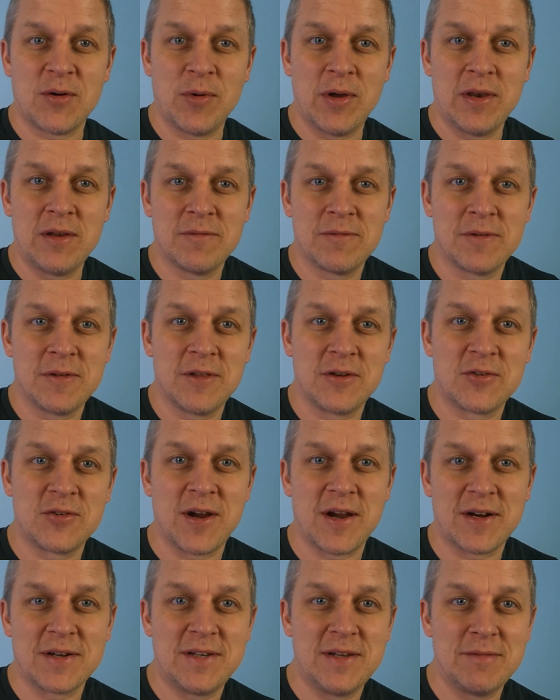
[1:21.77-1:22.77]
waiting for the
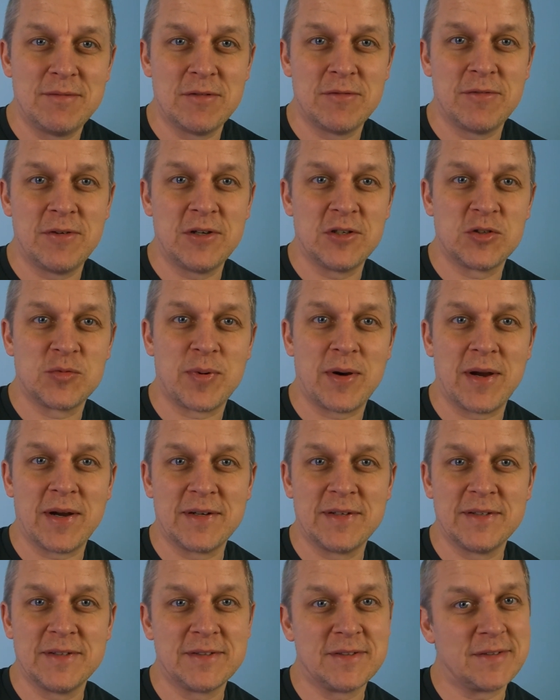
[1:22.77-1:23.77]
track team to finish
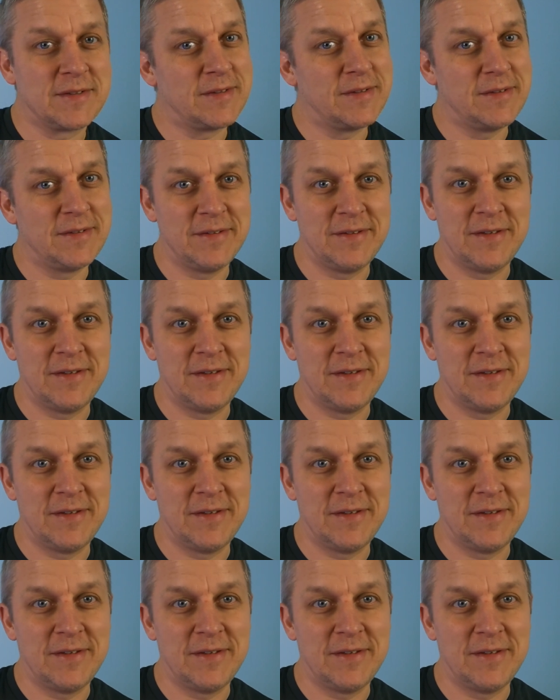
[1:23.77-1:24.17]
practice.